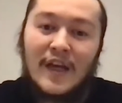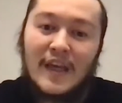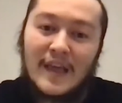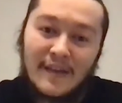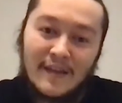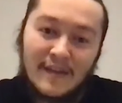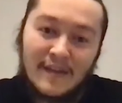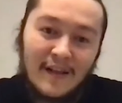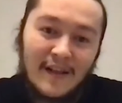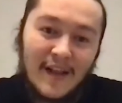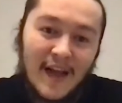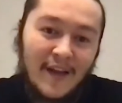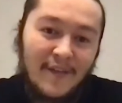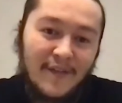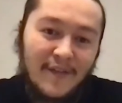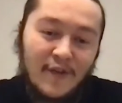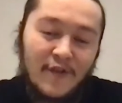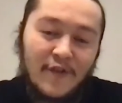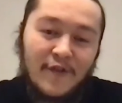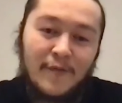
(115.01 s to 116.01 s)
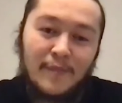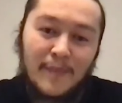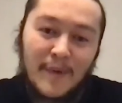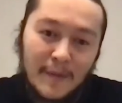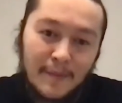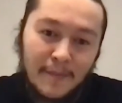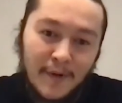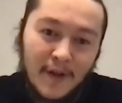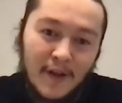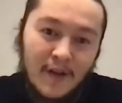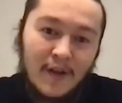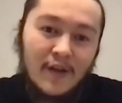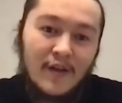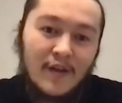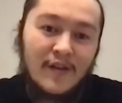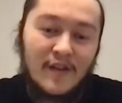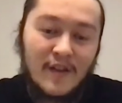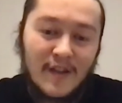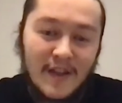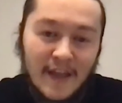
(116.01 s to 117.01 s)
in the lives of
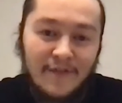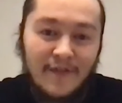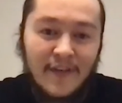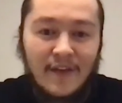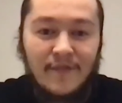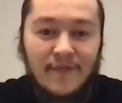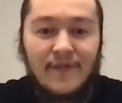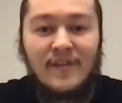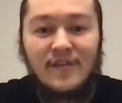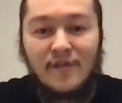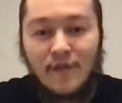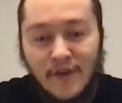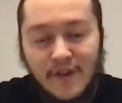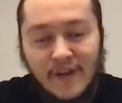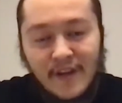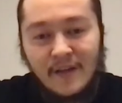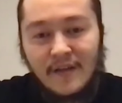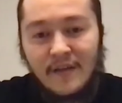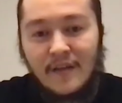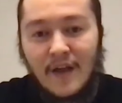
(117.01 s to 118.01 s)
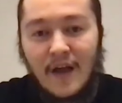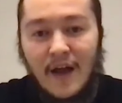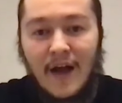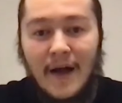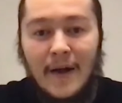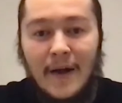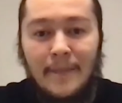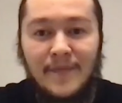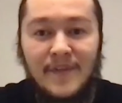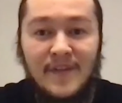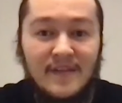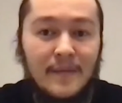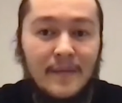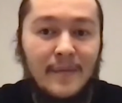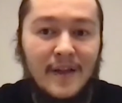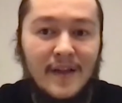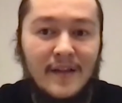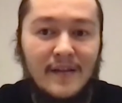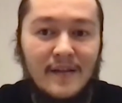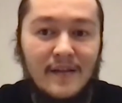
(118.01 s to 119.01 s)
people living with certain
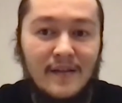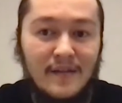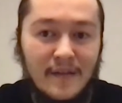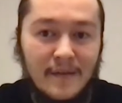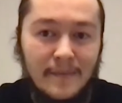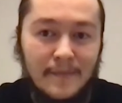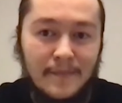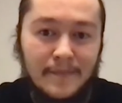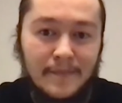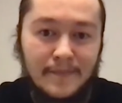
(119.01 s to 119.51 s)
disabilities?